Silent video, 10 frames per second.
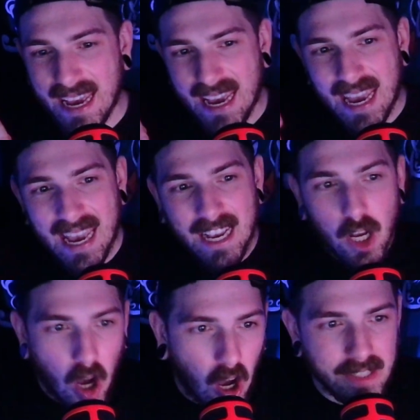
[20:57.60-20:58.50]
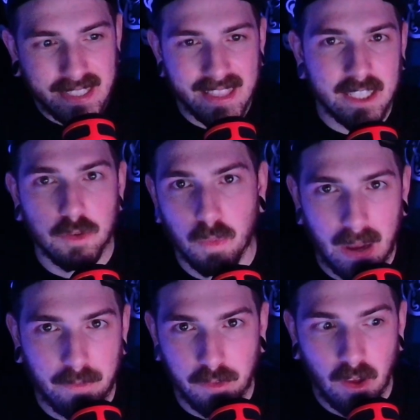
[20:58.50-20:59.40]
and causing this
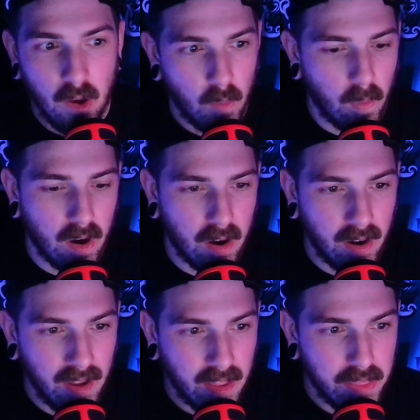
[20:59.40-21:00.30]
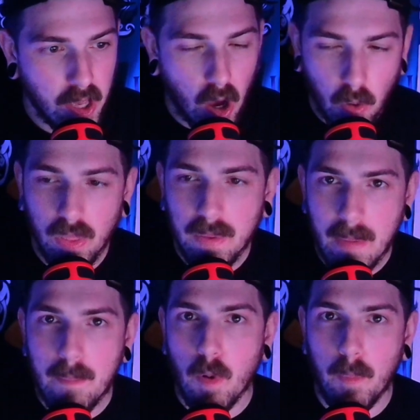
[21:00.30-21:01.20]
rift where the only
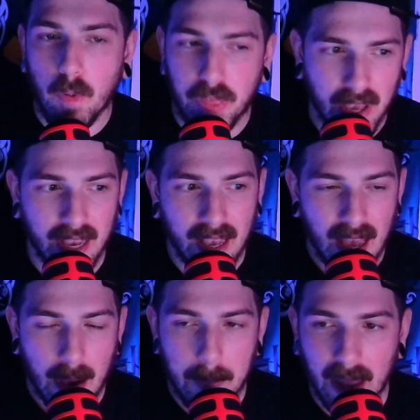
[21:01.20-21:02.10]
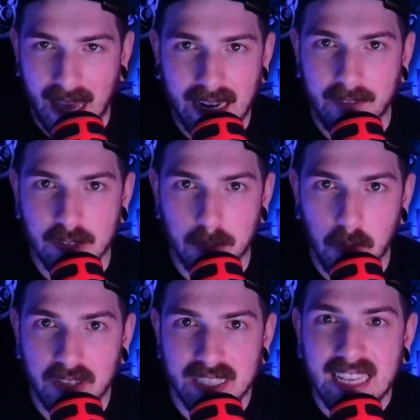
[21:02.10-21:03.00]
memorable thing about any of his
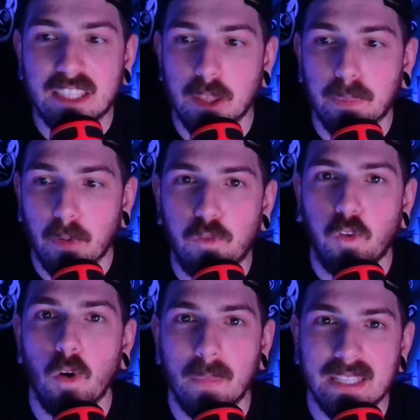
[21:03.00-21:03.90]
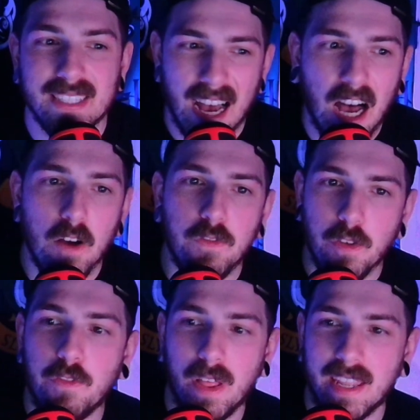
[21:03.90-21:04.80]
movies is the performance of the villain,